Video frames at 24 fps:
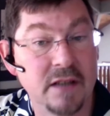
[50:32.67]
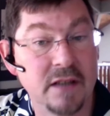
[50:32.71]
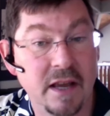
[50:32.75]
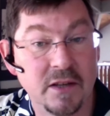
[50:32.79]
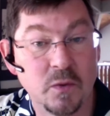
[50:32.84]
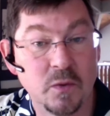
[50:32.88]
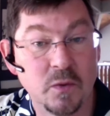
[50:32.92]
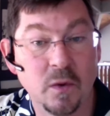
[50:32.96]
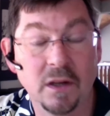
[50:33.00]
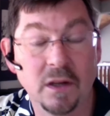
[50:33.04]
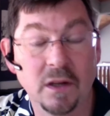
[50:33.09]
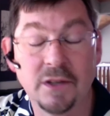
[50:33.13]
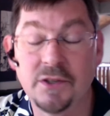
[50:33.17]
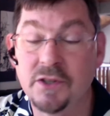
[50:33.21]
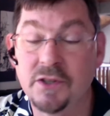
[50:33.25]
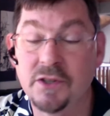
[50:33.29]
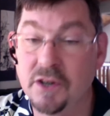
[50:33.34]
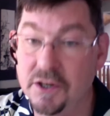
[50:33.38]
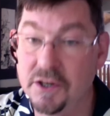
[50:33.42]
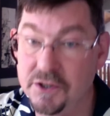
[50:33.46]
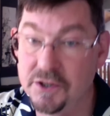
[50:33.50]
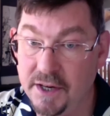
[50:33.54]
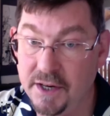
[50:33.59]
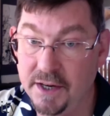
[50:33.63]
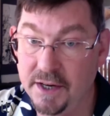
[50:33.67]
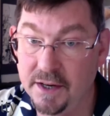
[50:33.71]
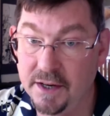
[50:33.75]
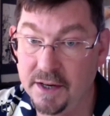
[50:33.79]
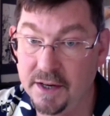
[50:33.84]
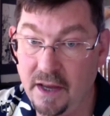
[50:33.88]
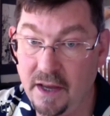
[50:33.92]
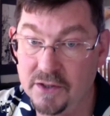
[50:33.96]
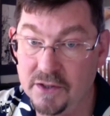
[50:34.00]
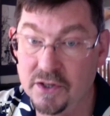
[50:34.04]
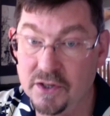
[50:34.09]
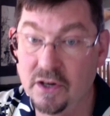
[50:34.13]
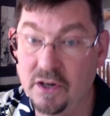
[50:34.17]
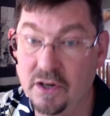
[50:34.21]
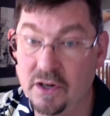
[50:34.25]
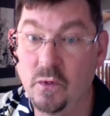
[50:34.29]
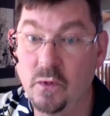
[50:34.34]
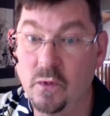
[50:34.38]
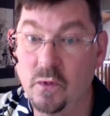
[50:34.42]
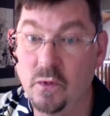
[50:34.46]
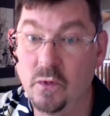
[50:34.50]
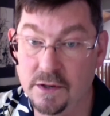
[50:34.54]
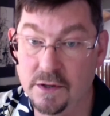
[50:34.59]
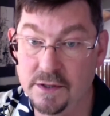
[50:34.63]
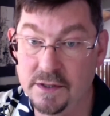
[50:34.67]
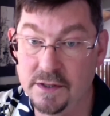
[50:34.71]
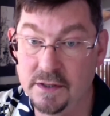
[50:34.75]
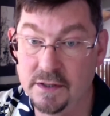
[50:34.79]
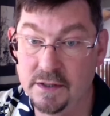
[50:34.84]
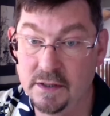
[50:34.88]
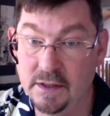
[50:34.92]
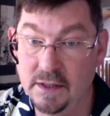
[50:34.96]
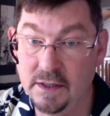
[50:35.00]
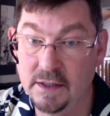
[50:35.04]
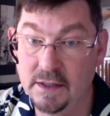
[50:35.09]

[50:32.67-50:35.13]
as well as Star Trek and Star Wars.